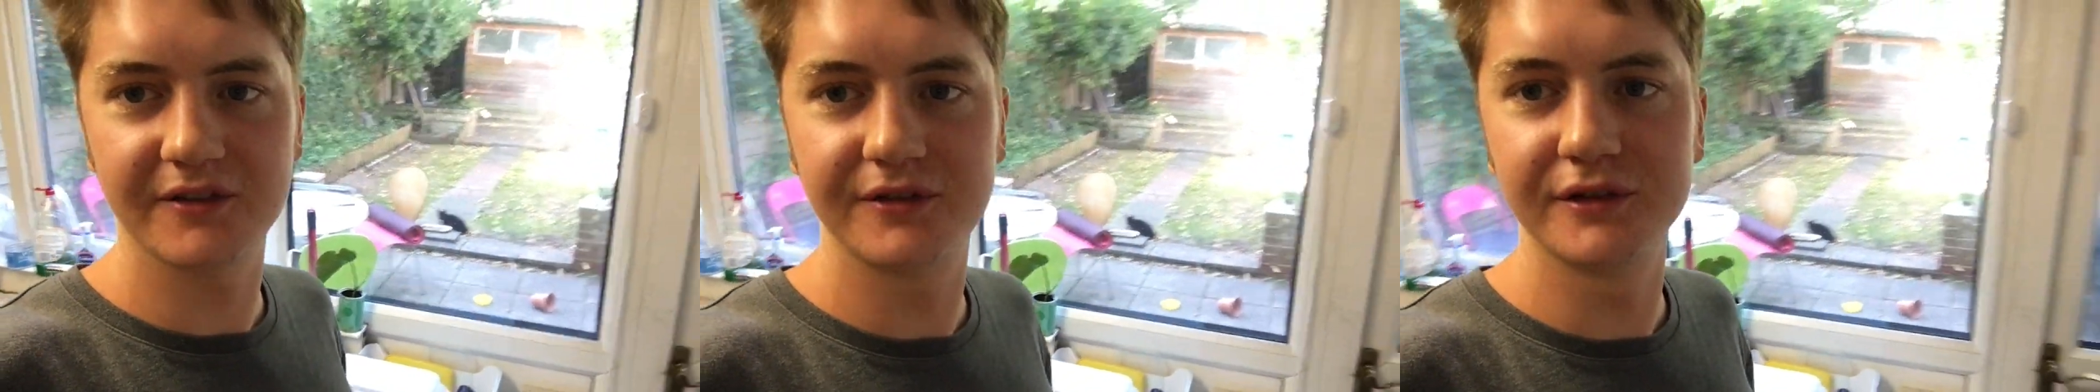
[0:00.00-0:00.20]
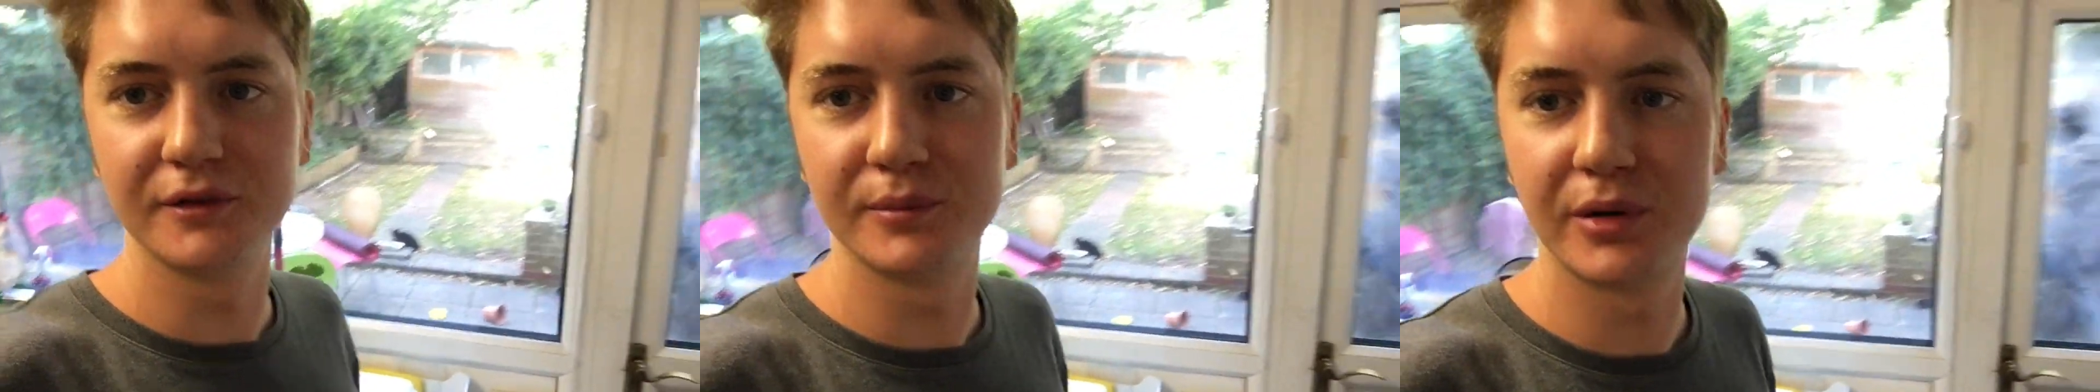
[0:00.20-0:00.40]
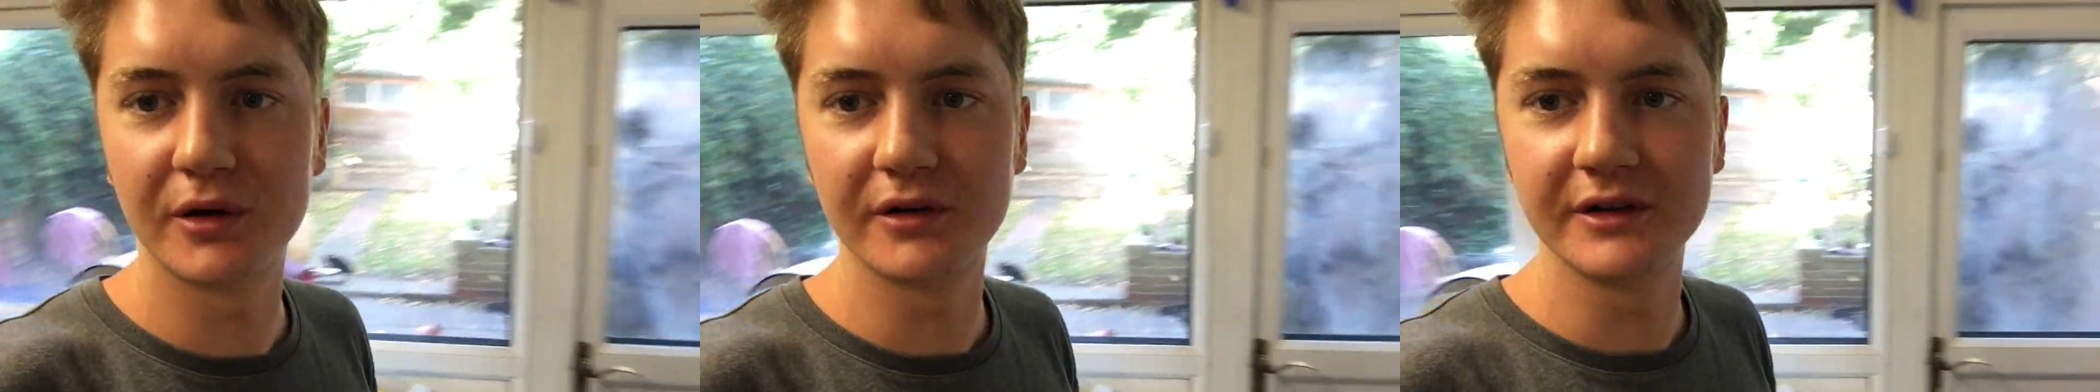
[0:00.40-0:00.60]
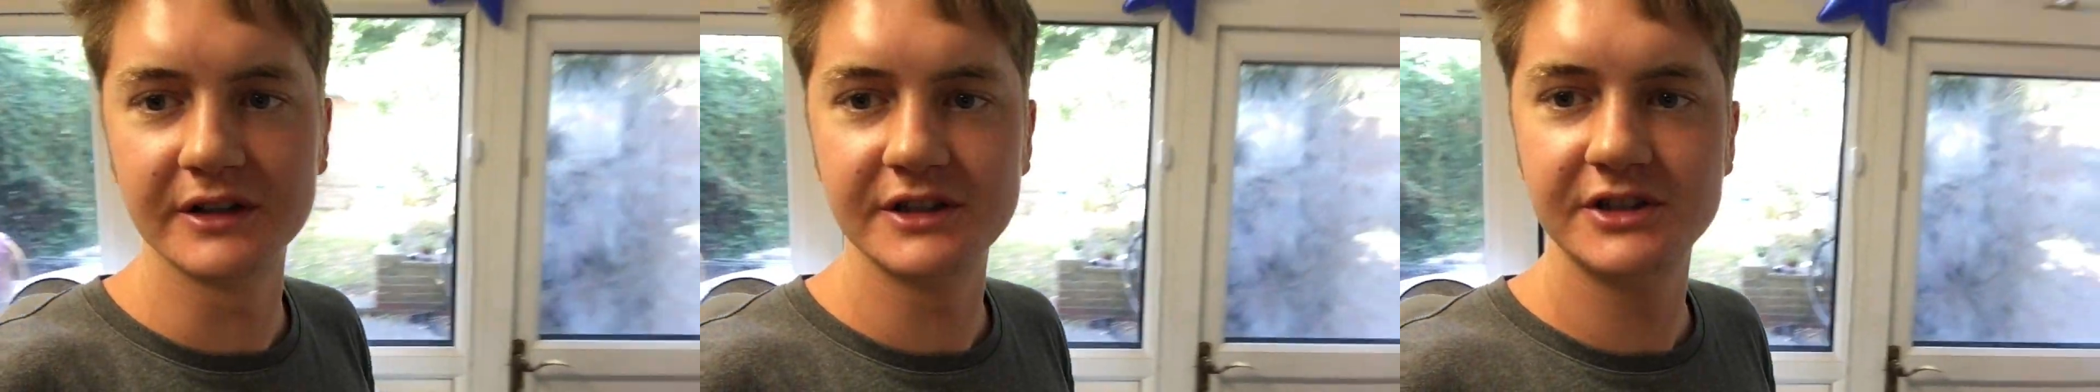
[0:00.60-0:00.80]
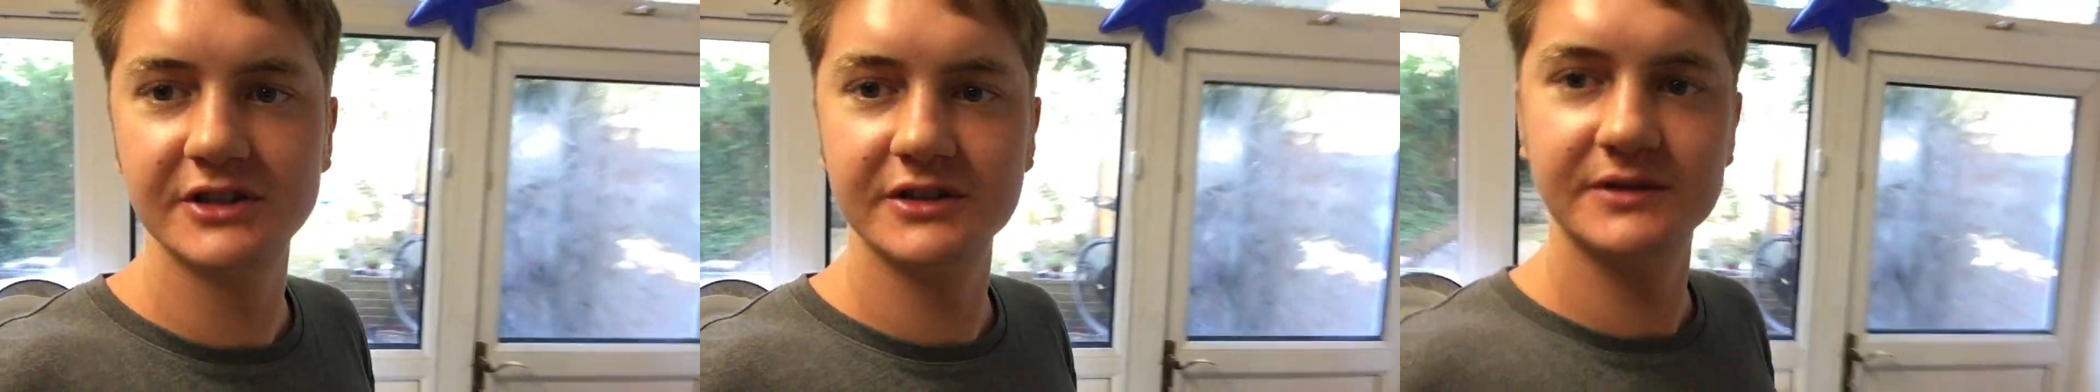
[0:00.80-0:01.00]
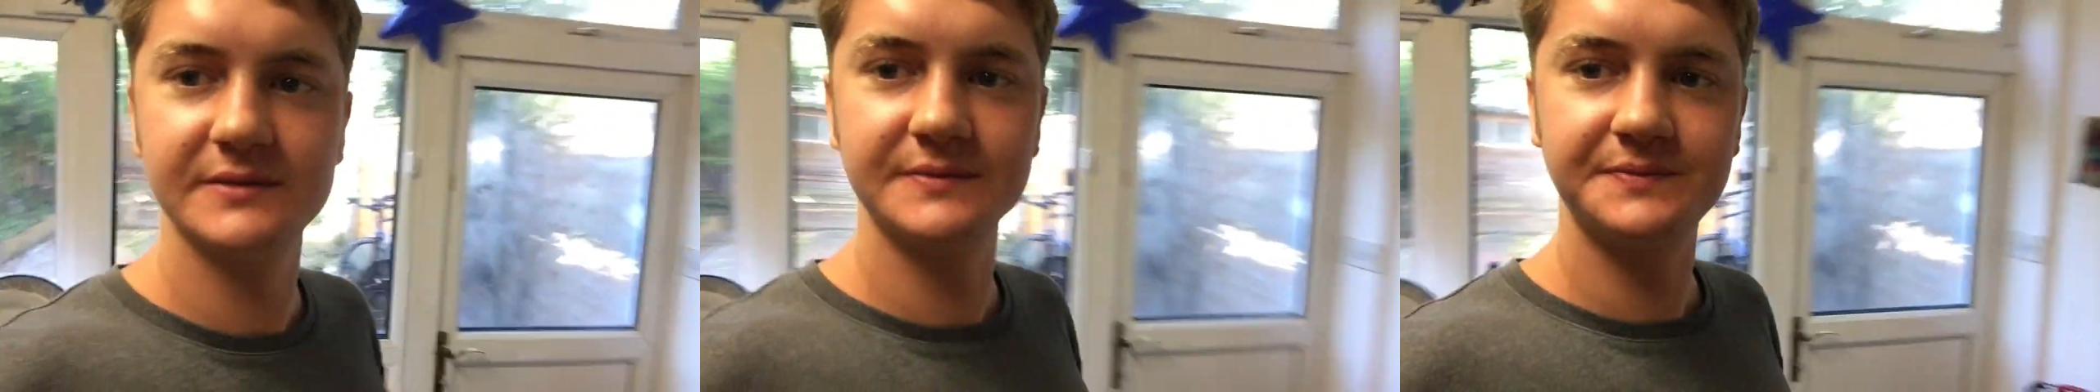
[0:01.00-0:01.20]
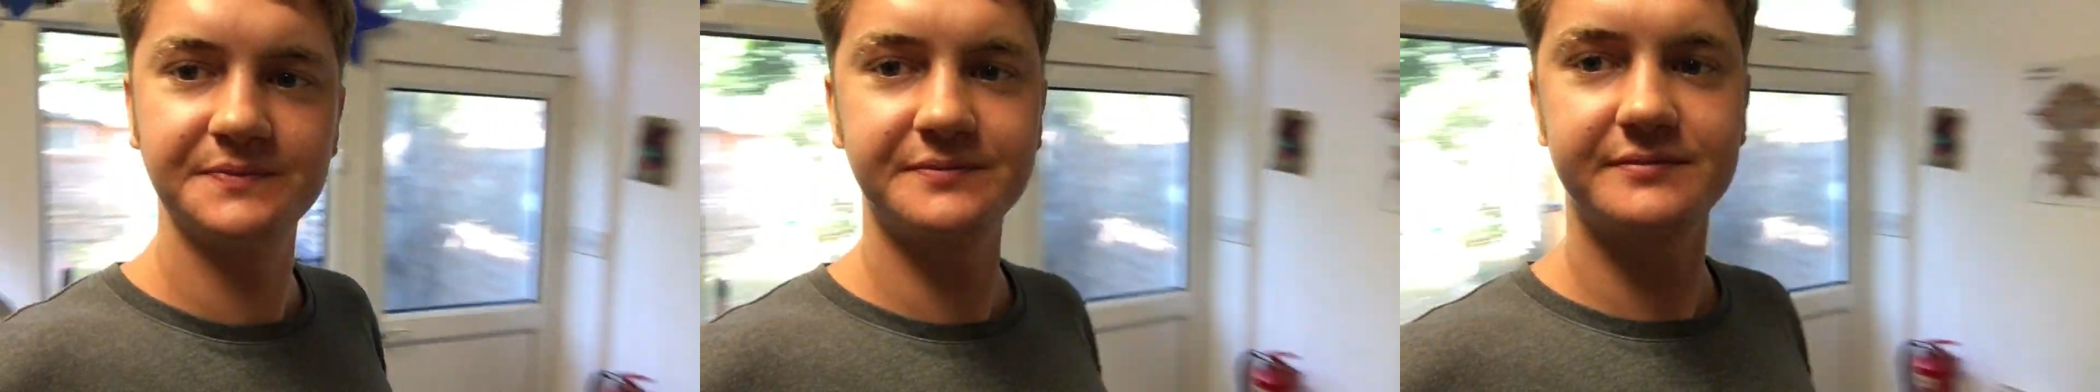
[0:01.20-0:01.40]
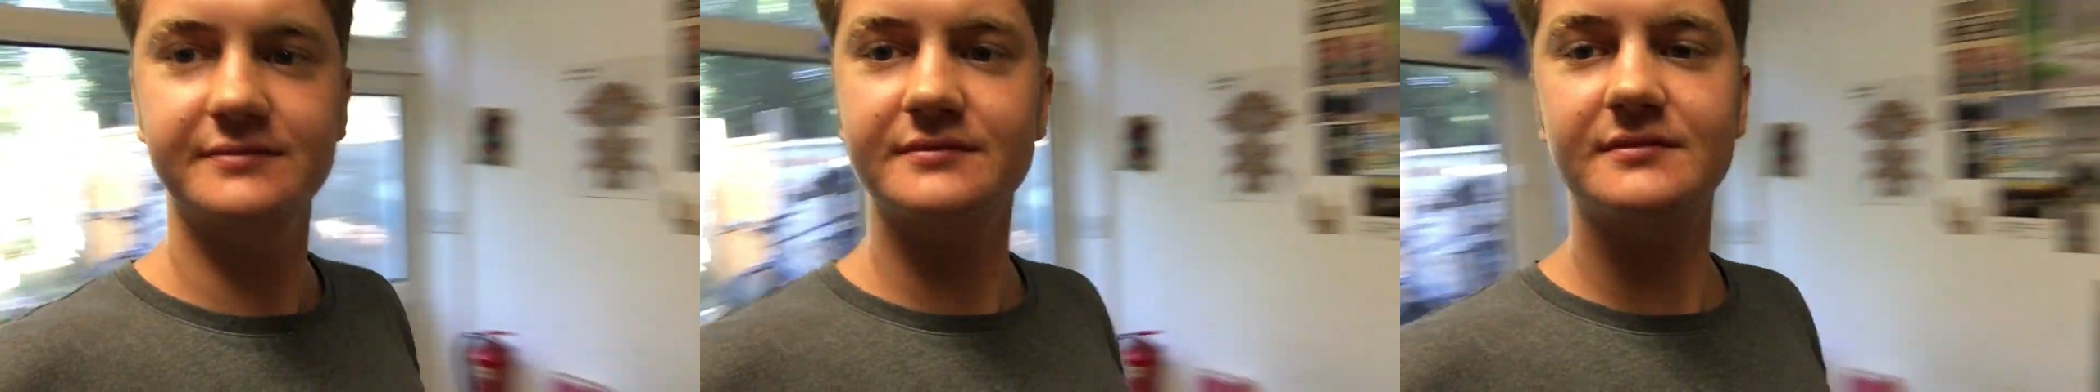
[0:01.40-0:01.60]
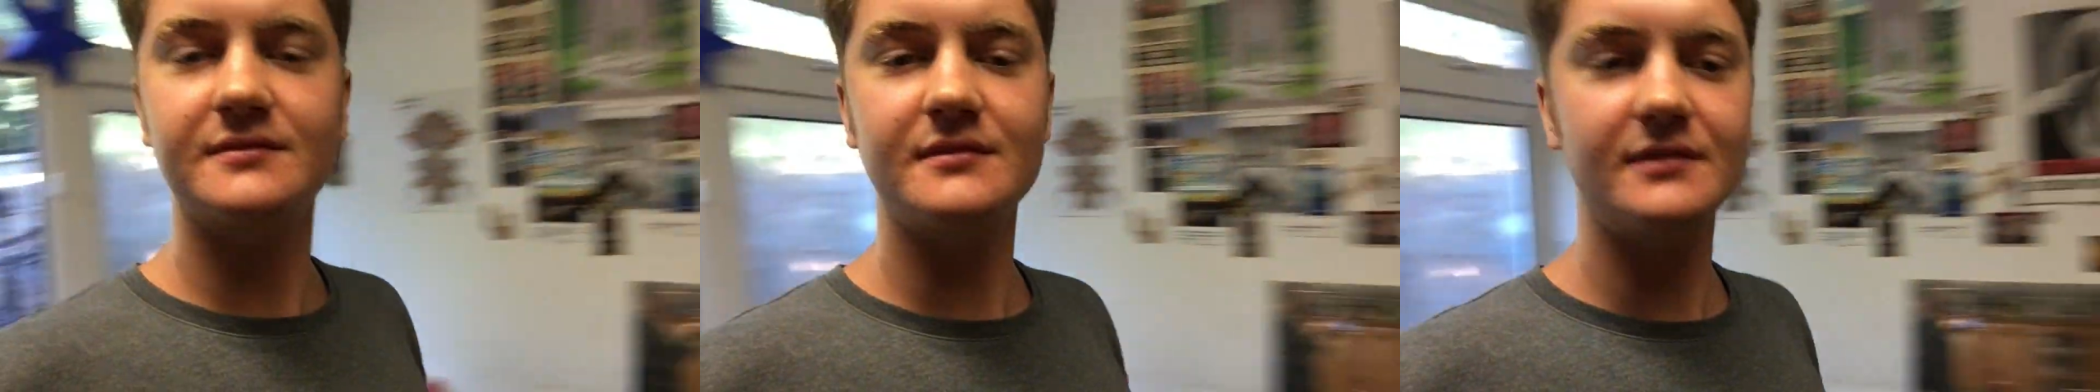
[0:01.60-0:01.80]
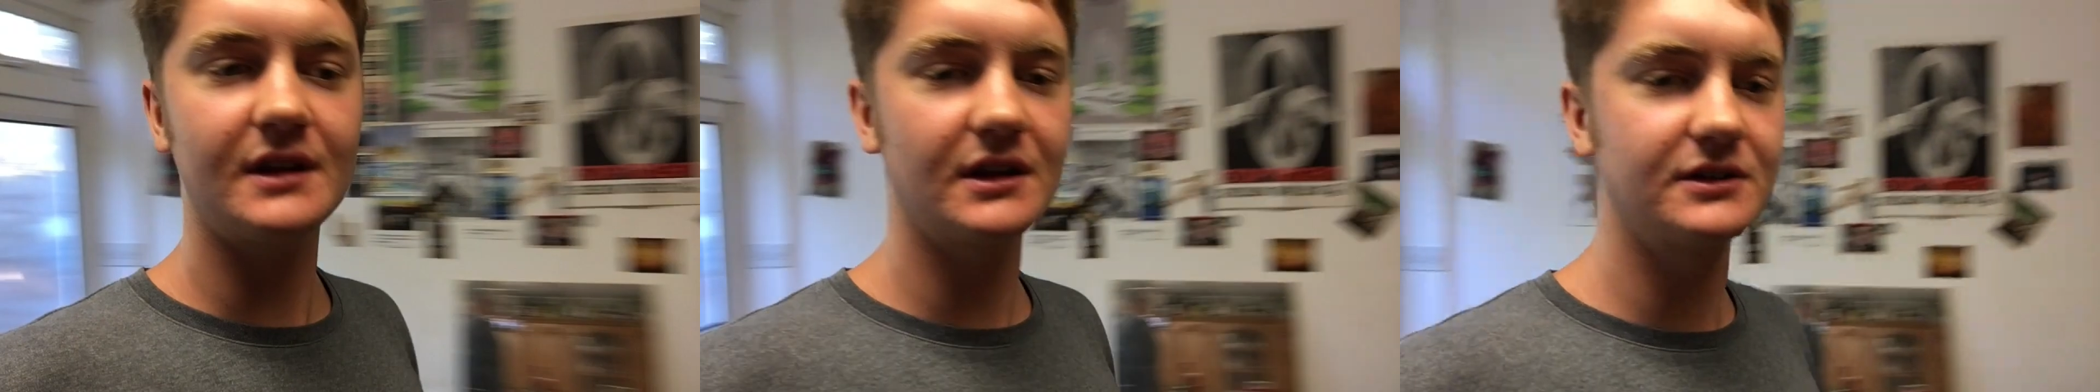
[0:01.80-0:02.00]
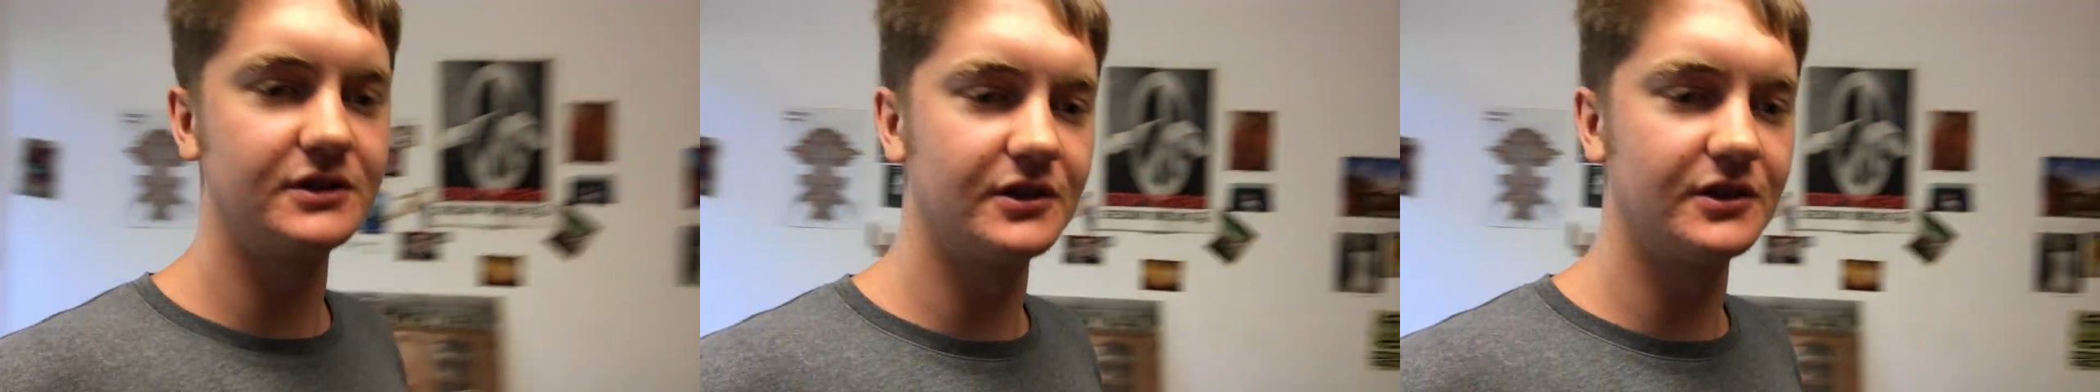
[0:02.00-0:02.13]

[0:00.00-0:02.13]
food porridge. It's